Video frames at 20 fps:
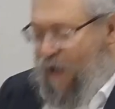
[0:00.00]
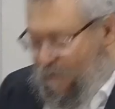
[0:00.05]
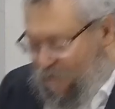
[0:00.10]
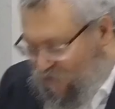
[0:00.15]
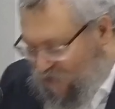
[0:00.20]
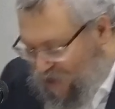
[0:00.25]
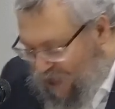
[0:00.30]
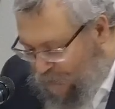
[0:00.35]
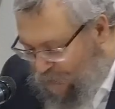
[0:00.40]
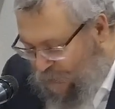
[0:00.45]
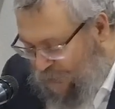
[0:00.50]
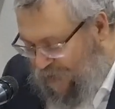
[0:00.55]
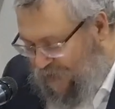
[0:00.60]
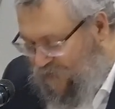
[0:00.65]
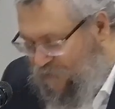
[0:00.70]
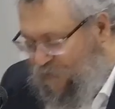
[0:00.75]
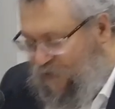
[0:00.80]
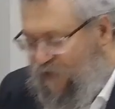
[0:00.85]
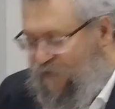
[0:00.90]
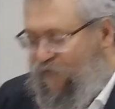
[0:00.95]
one entity.
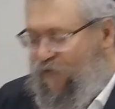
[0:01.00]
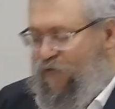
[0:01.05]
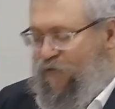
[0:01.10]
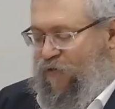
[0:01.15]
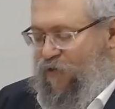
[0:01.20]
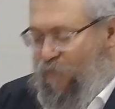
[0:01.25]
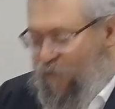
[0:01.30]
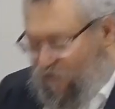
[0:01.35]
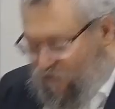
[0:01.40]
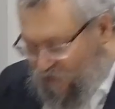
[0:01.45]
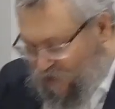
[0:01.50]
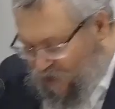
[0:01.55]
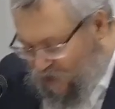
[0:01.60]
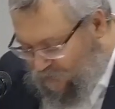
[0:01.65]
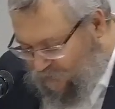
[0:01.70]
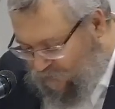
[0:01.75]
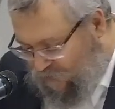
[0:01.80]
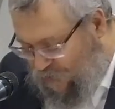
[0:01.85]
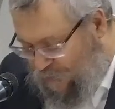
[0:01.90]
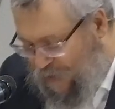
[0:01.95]

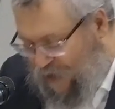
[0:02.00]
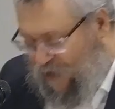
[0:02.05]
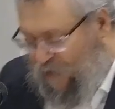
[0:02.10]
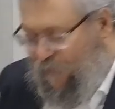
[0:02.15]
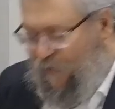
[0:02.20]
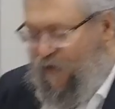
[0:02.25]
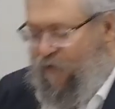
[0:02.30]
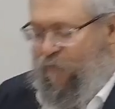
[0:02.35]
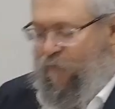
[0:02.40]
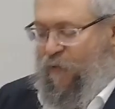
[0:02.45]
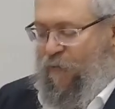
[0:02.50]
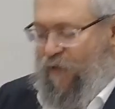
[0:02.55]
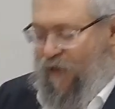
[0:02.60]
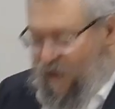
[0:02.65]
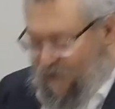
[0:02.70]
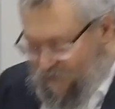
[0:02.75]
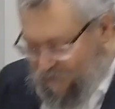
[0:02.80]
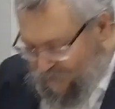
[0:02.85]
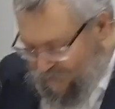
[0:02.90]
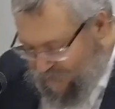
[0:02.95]
Basar v'dam, flesh
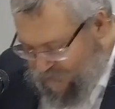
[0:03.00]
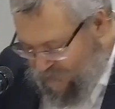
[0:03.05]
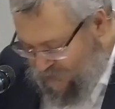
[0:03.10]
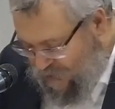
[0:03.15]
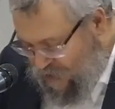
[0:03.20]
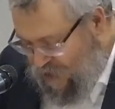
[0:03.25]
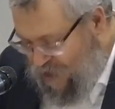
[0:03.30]
and blood.